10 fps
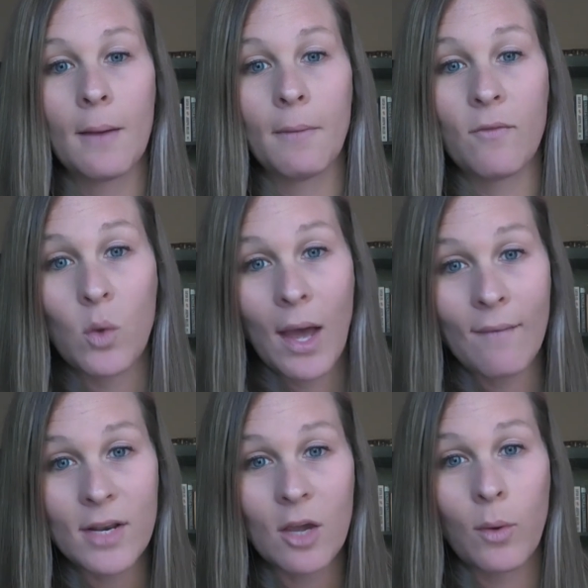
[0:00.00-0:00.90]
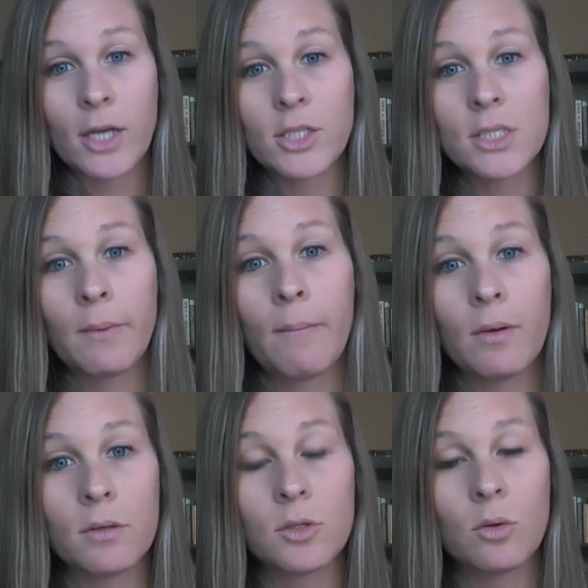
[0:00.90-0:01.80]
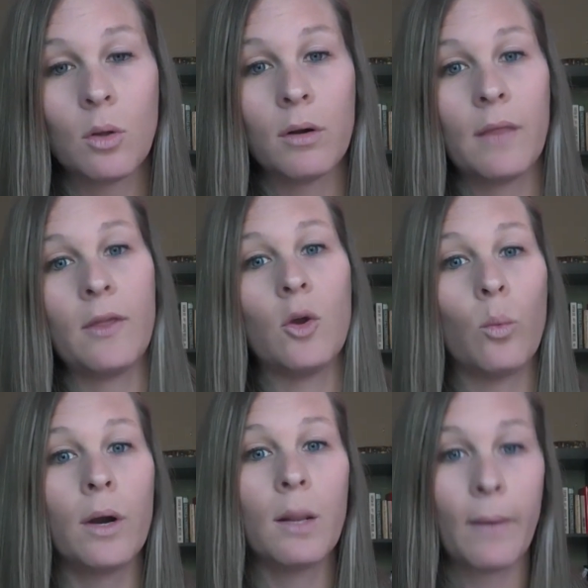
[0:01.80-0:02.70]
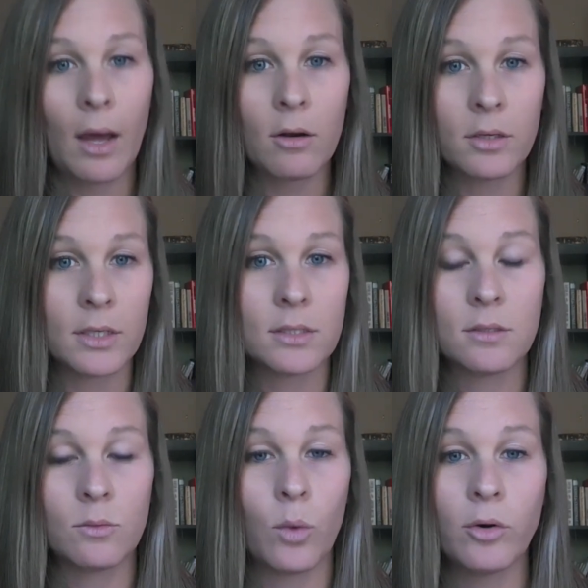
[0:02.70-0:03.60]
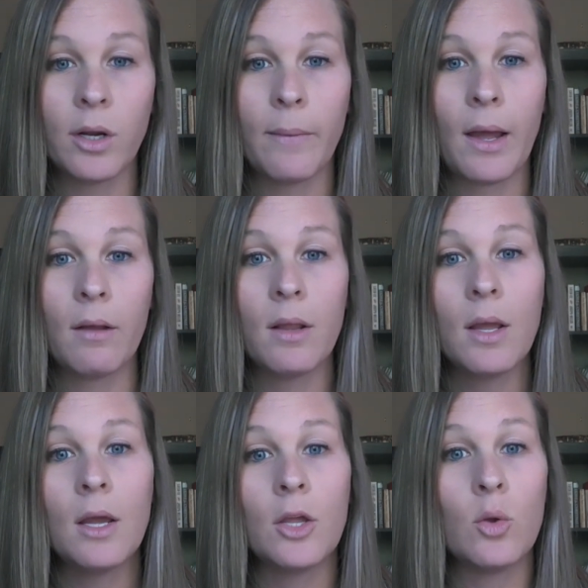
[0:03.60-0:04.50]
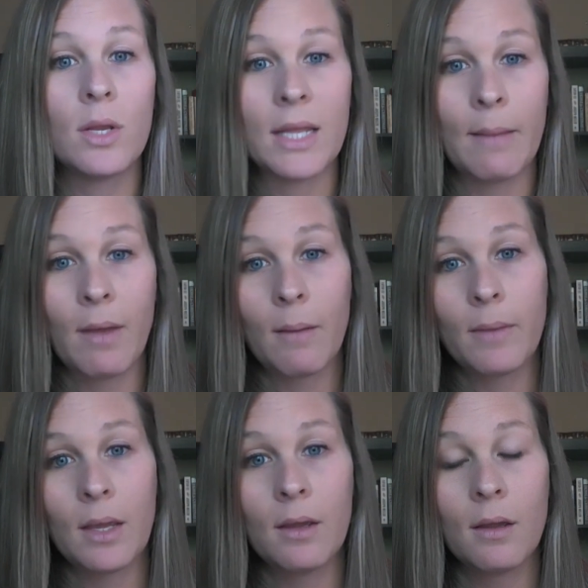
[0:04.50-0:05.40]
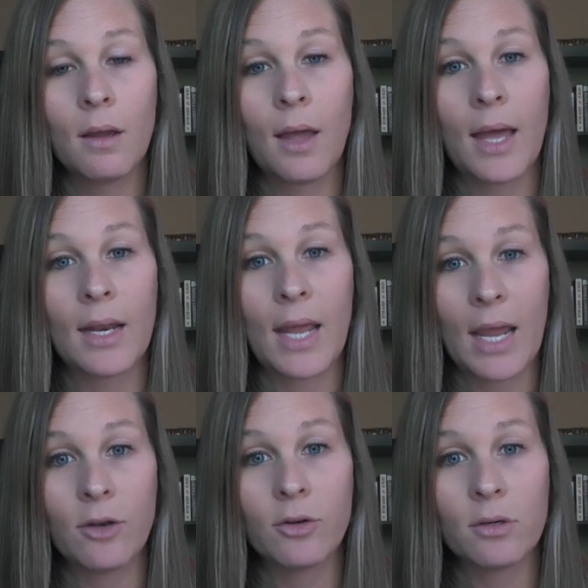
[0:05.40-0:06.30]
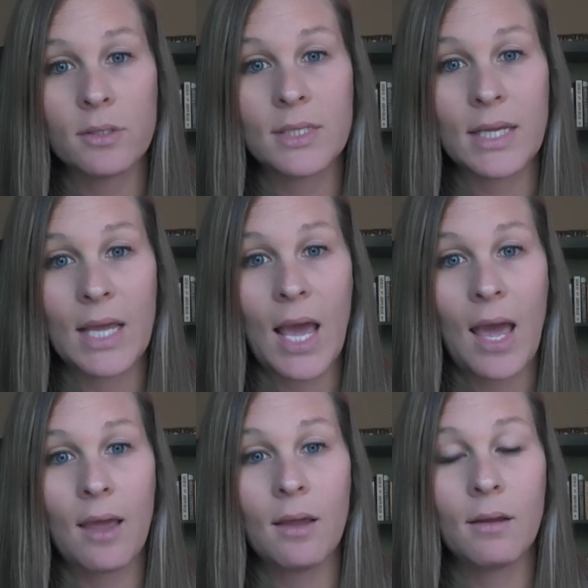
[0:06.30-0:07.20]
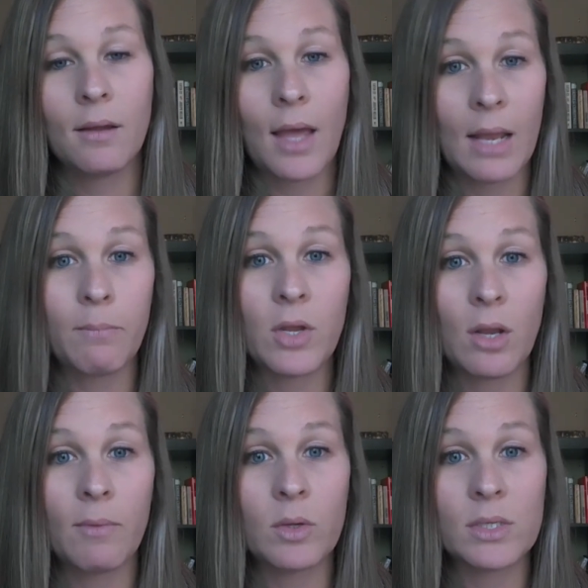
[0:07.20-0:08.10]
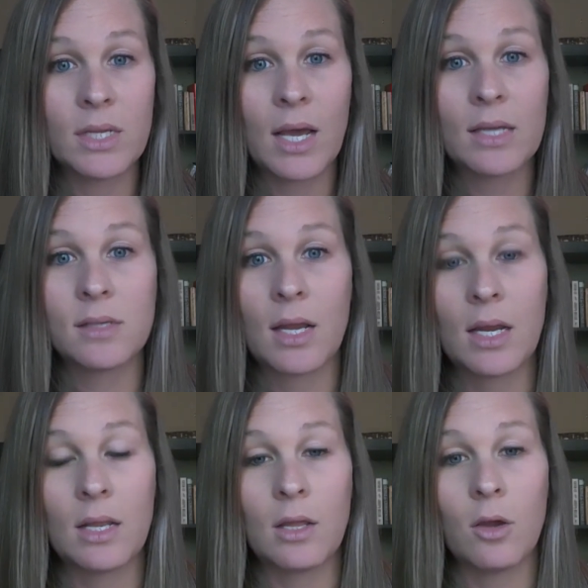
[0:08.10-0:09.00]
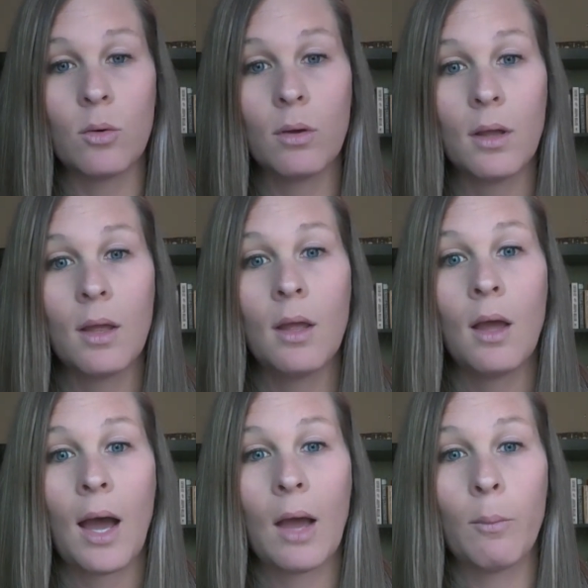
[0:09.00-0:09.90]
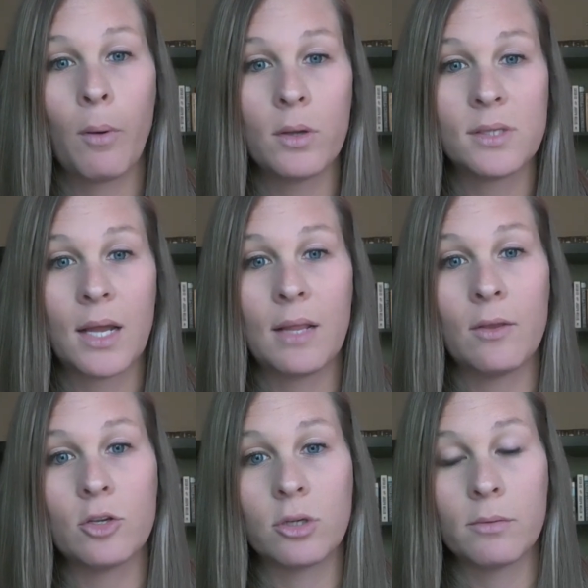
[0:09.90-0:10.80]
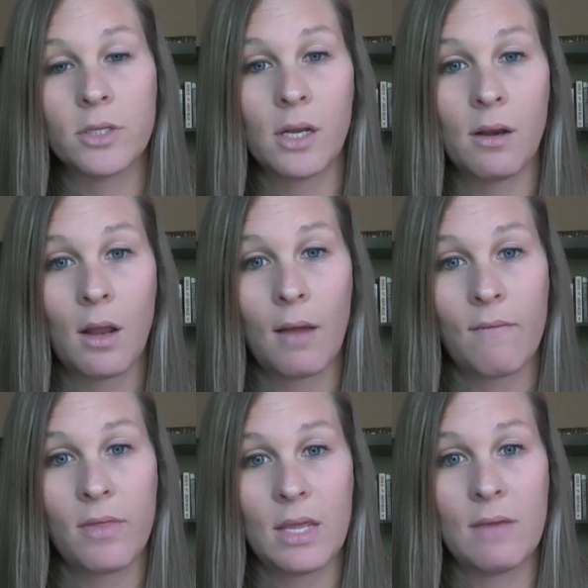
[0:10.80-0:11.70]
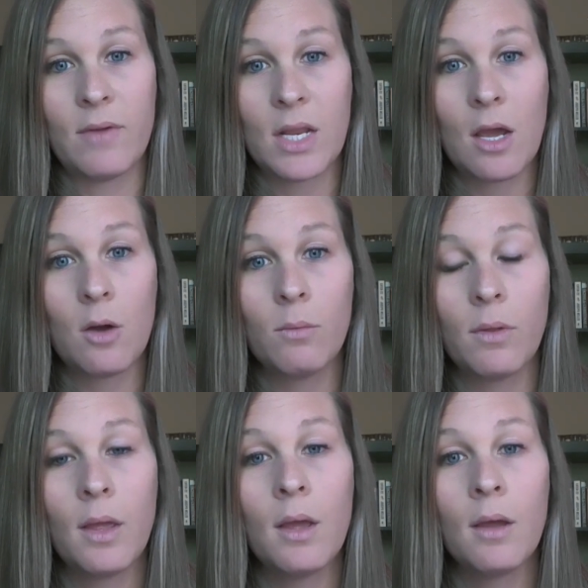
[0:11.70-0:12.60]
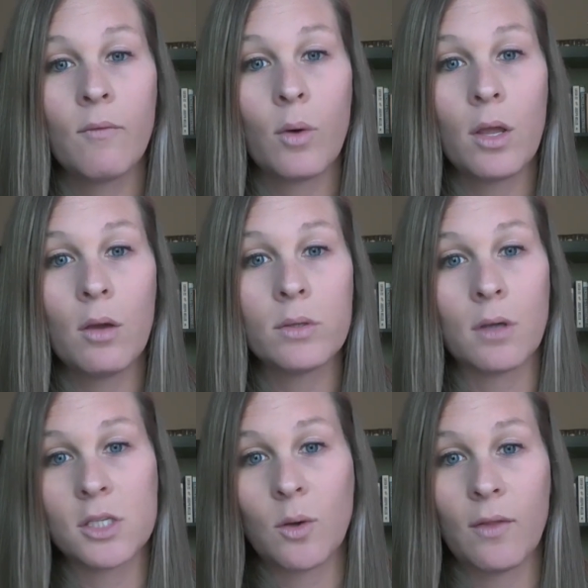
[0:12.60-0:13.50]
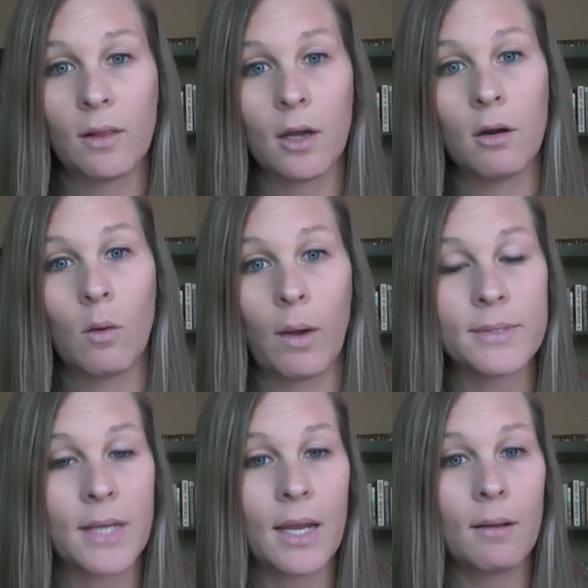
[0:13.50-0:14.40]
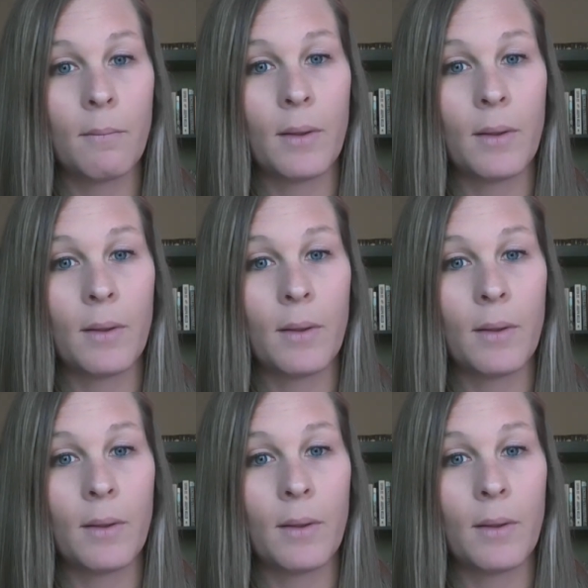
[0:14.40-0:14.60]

If you have any questions about middle school or anything you're worried about or just wondering about, you can email me at andersea@pwcs.edu. I'll post that in the description of the video for you. It's also on the Glenkirk website.